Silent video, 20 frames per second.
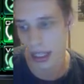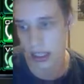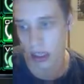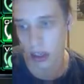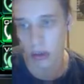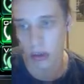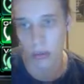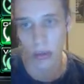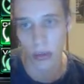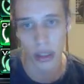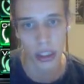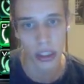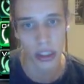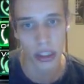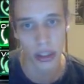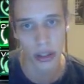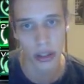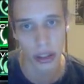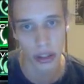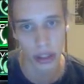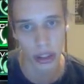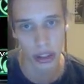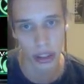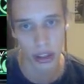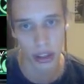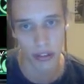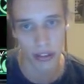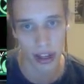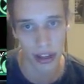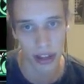home, you can just
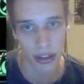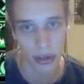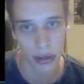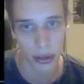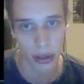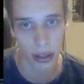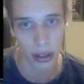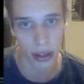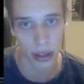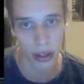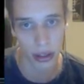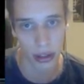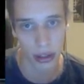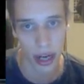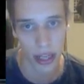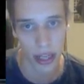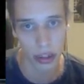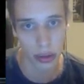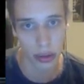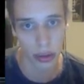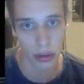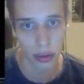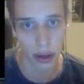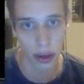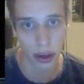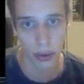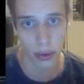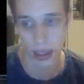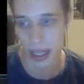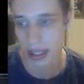defend your natural
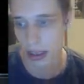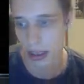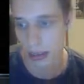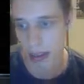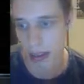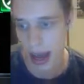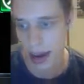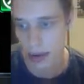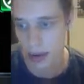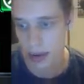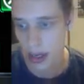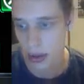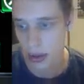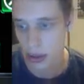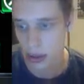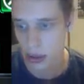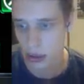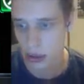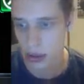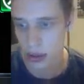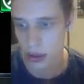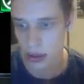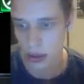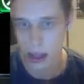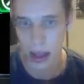wall with like a battery or two.